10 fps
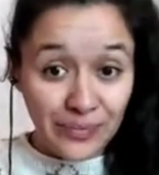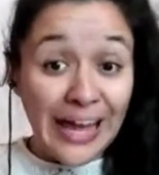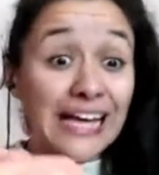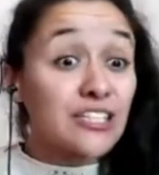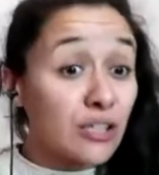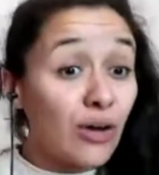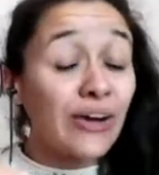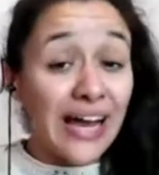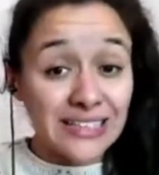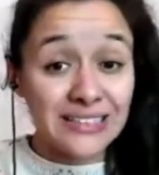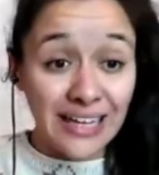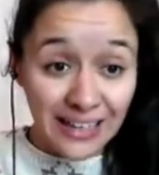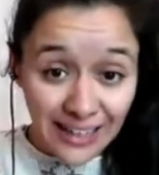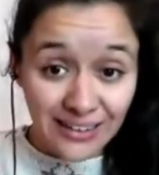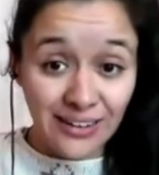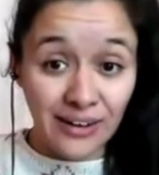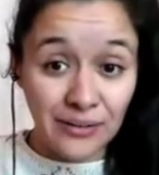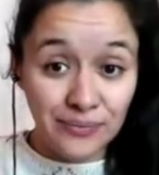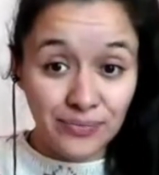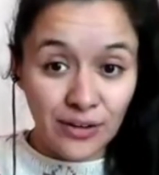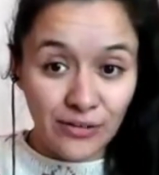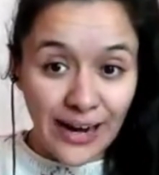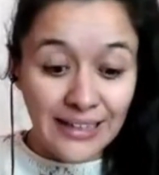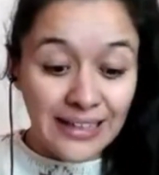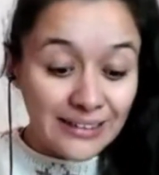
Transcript: as long as they get there, right?